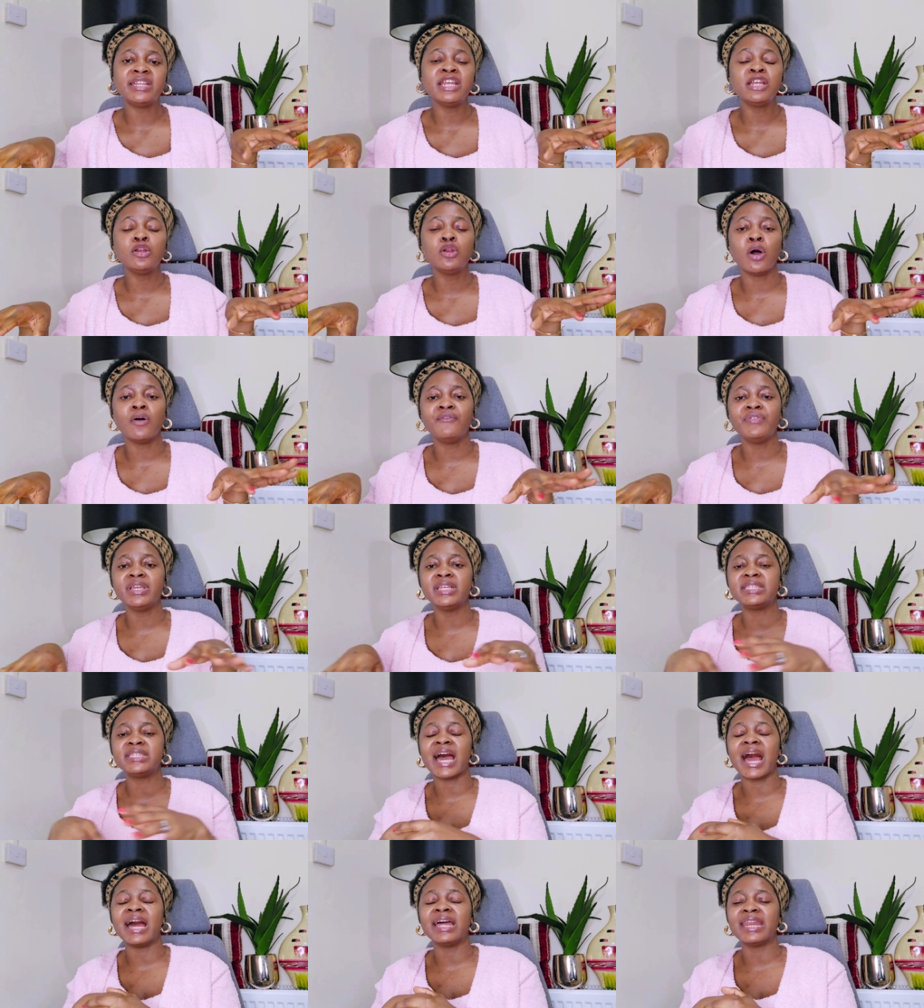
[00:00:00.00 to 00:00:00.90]
love
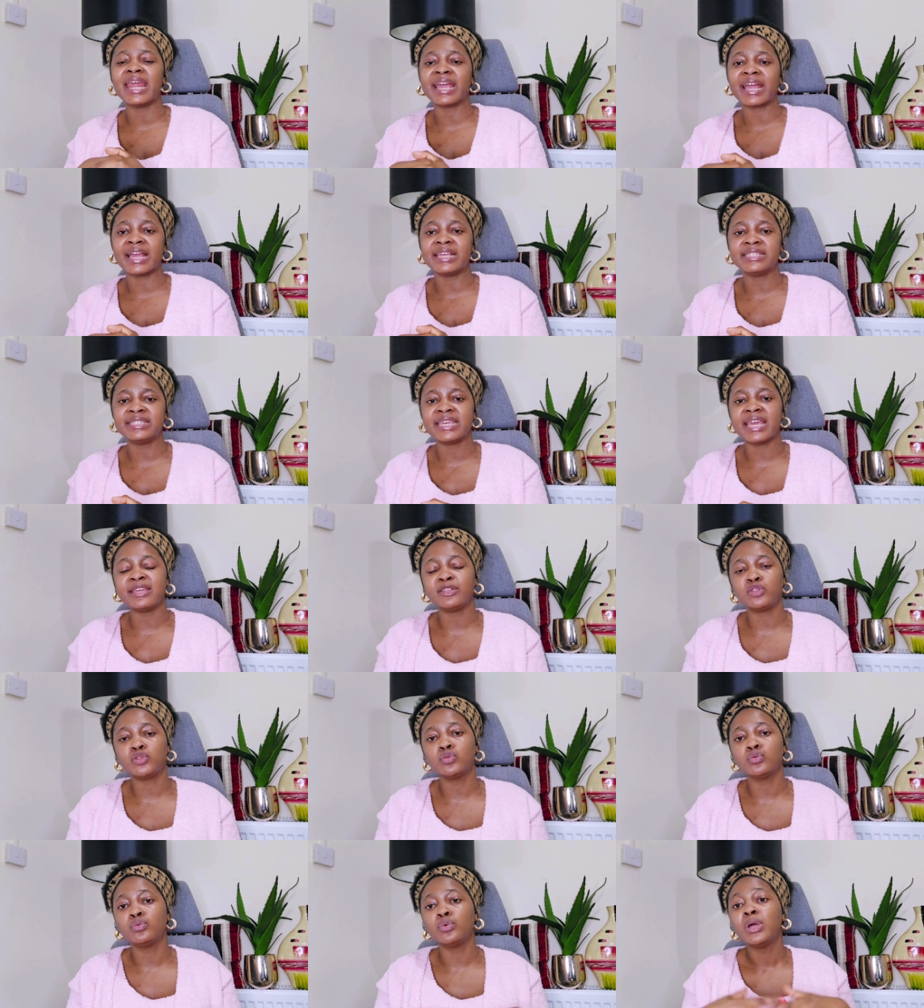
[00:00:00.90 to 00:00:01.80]
it. And like I said
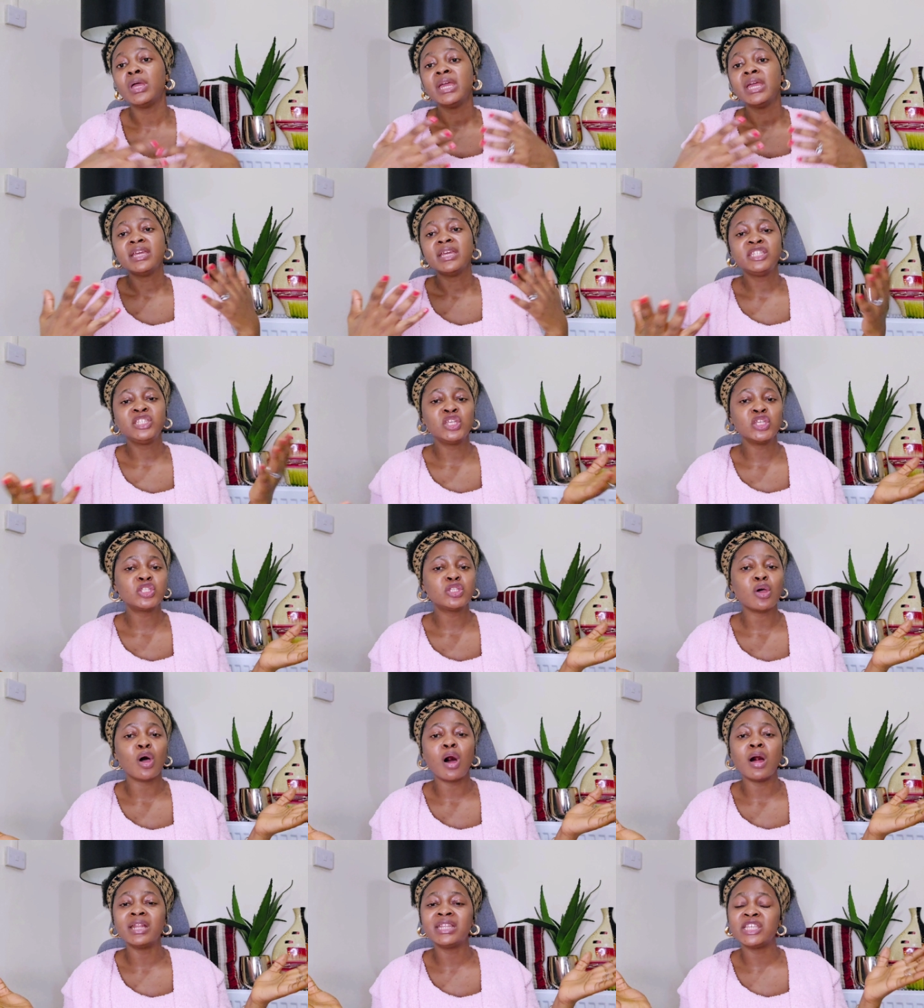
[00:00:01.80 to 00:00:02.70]
too,
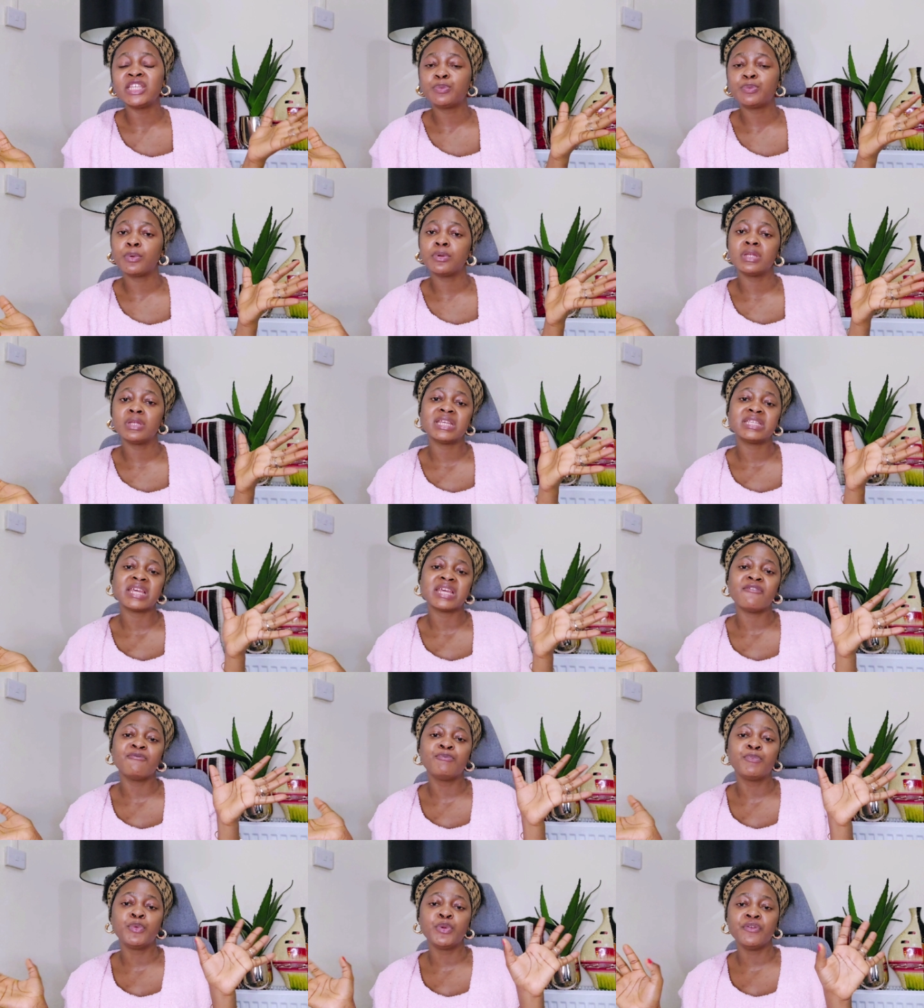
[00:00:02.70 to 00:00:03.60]
all these products that
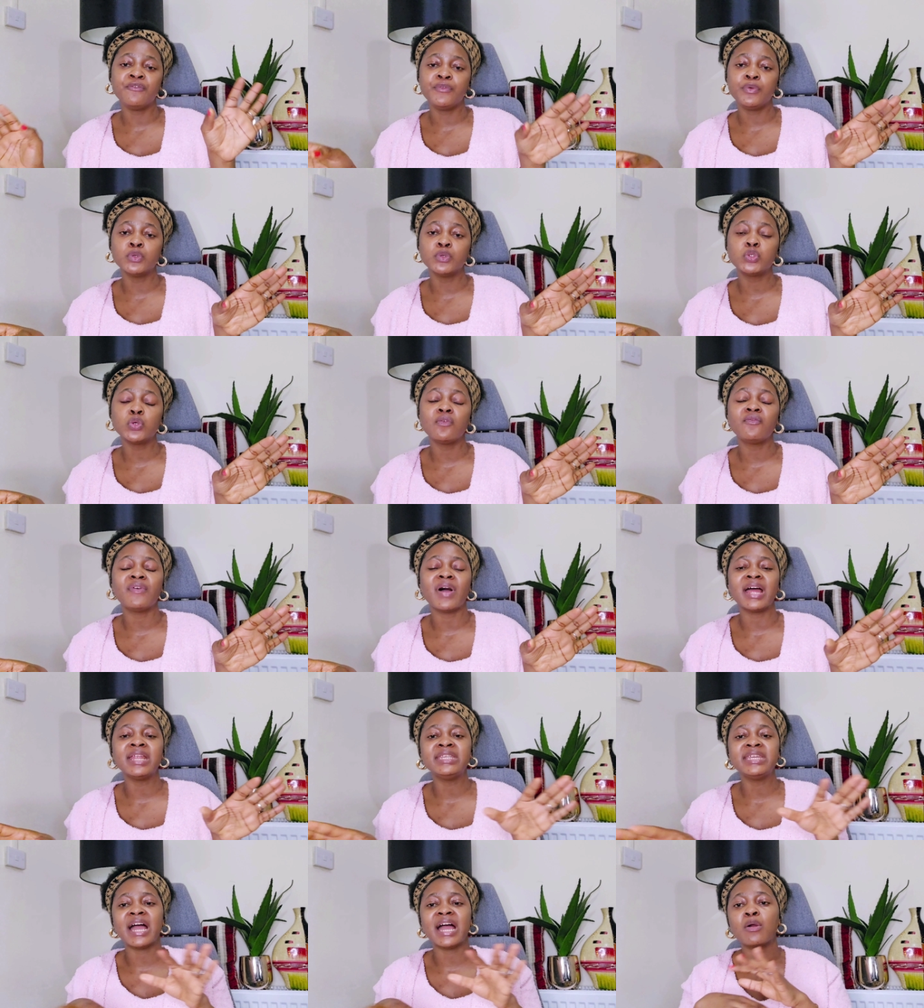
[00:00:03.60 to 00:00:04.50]
I've reviewed so
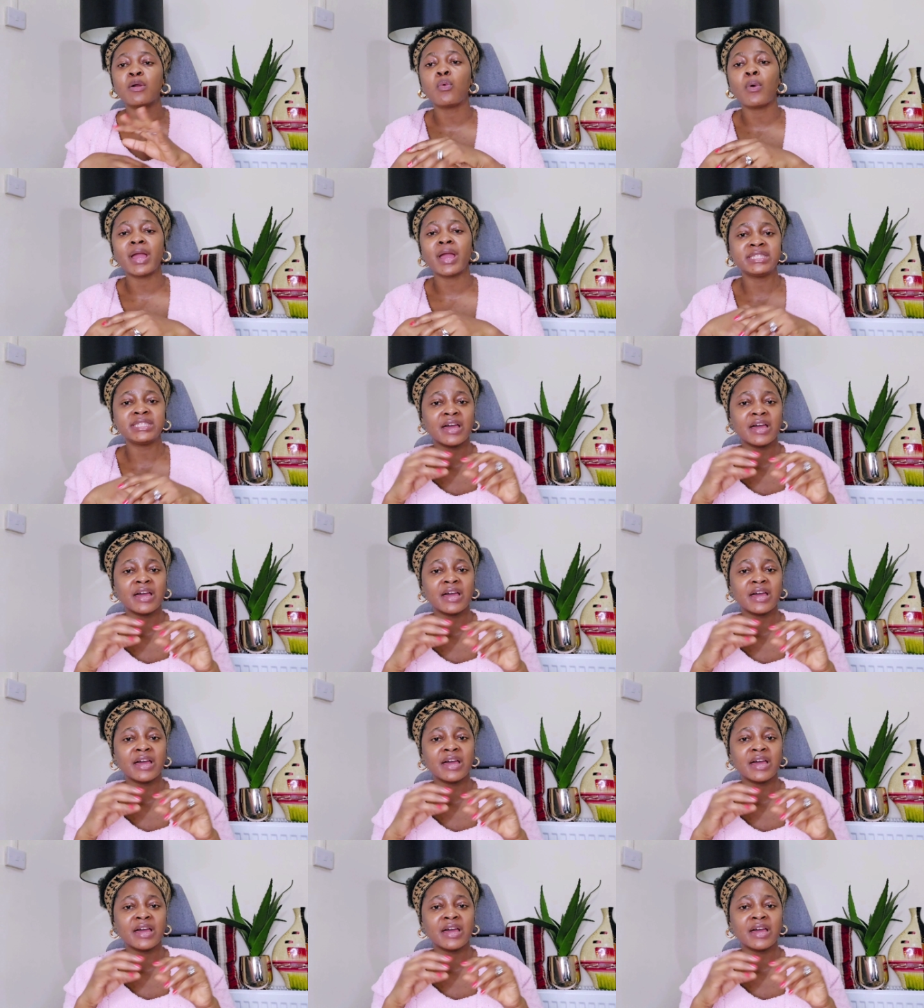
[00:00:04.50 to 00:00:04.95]
far, they are quite